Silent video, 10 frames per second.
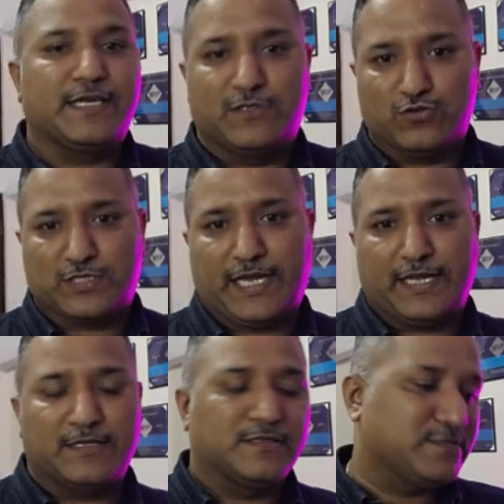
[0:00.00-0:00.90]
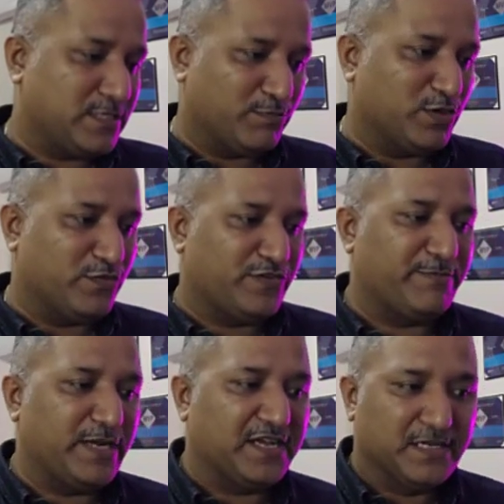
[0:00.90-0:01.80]
scale the number of
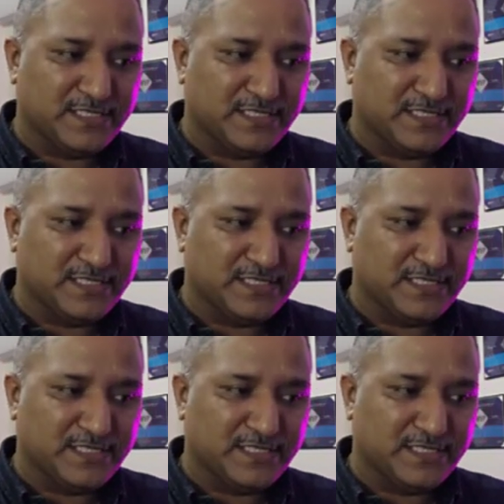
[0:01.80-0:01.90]
replicas?